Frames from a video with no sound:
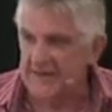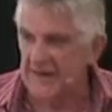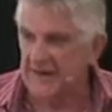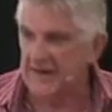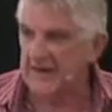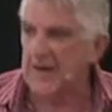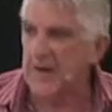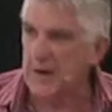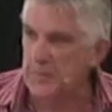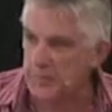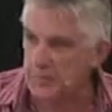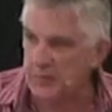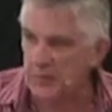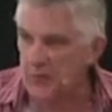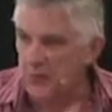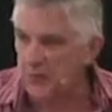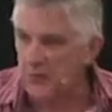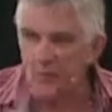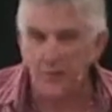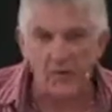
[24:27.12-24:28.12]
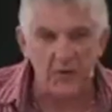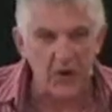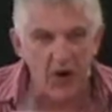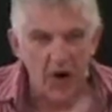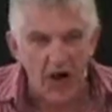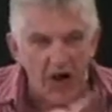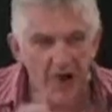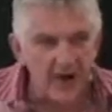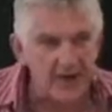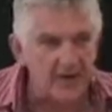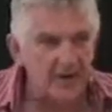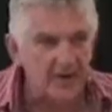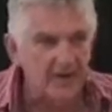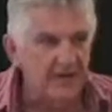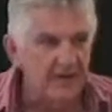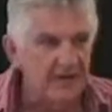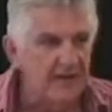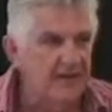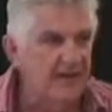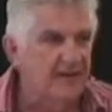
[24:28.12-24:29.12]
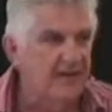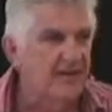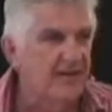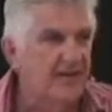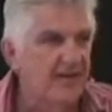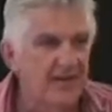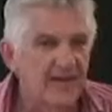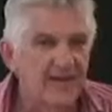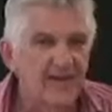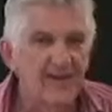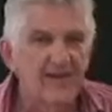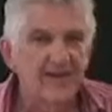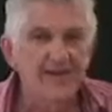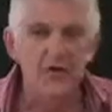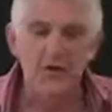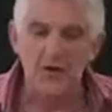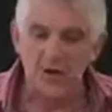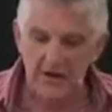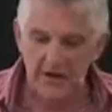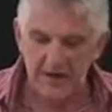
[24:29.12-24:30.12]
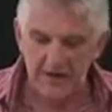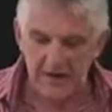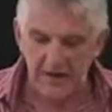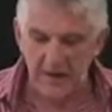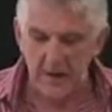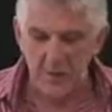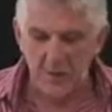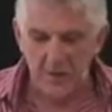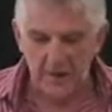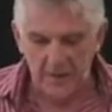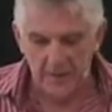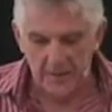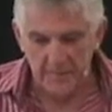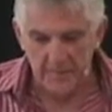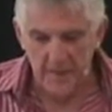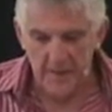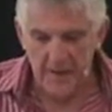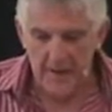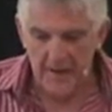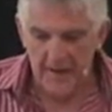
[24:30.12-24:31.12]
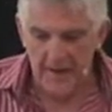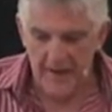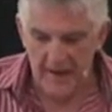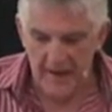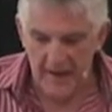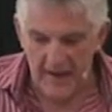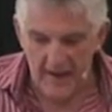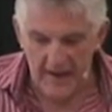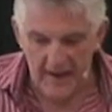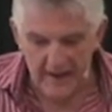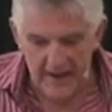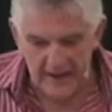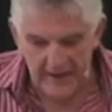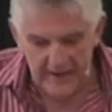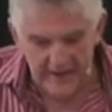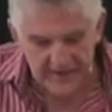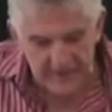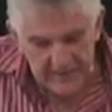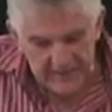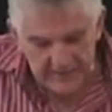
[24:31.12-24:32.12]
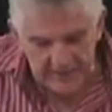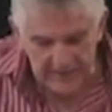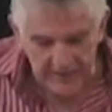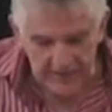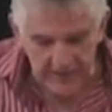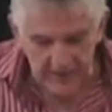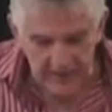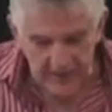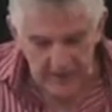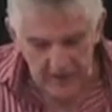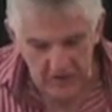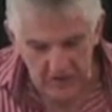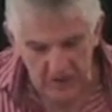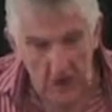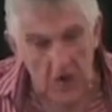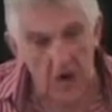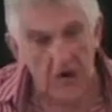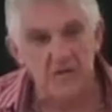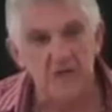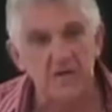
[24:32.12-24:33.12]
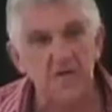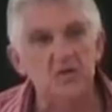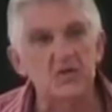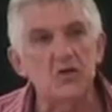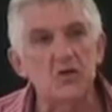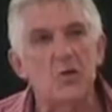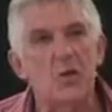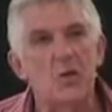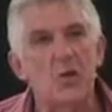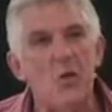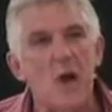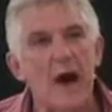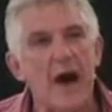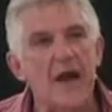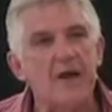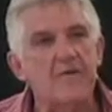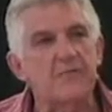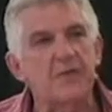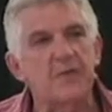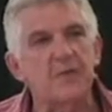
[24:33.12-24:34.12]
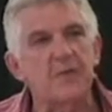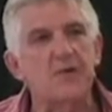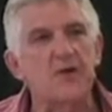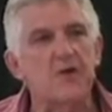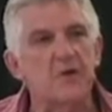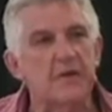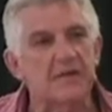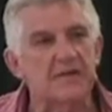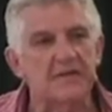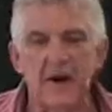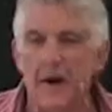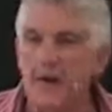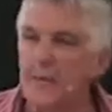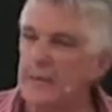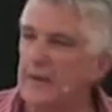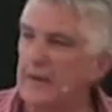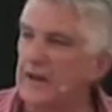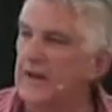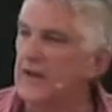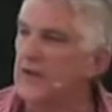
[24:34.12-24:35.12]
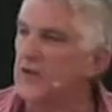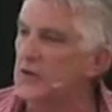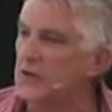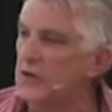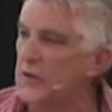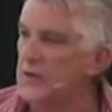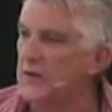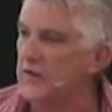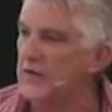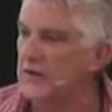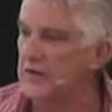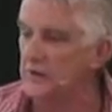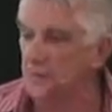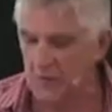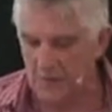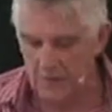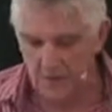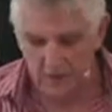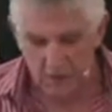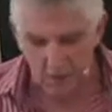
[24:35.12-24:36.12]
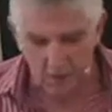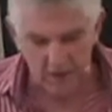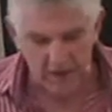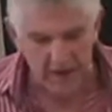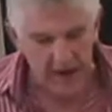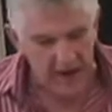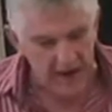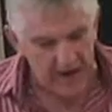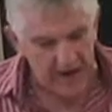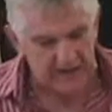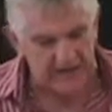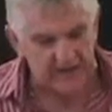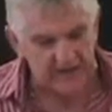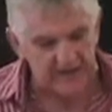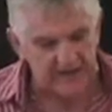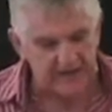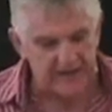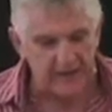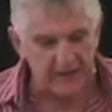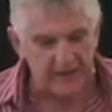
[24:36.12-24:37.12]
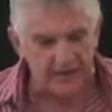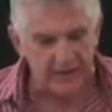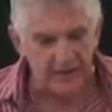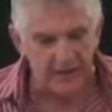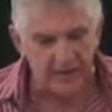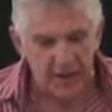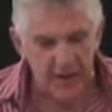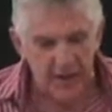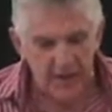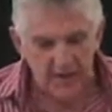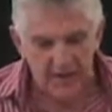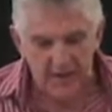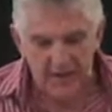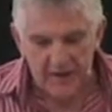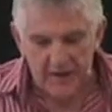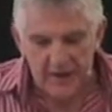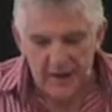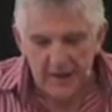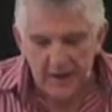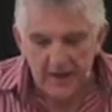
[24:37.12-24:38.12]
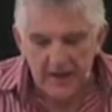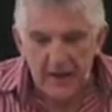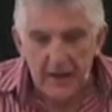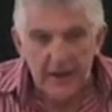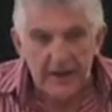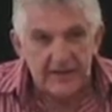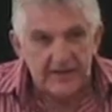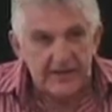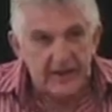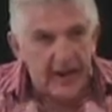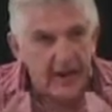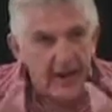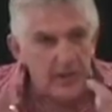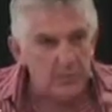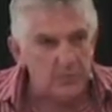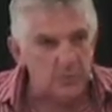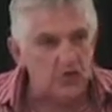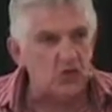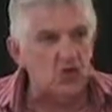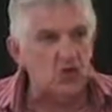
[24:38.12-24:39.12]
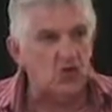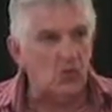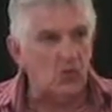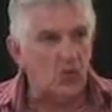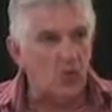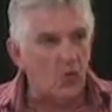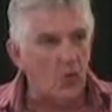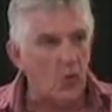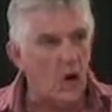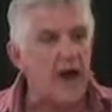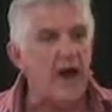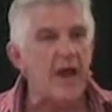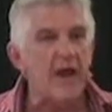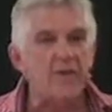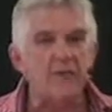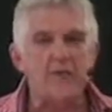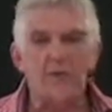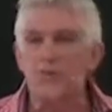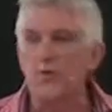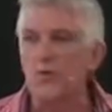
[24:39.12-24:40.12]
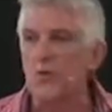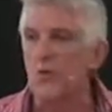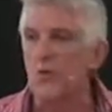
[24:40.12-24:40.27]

that keeps you from God, you've got to deal with it. It's a sin that entices you away from doing something and doing things with the Lord. It's a sin that tempts you away from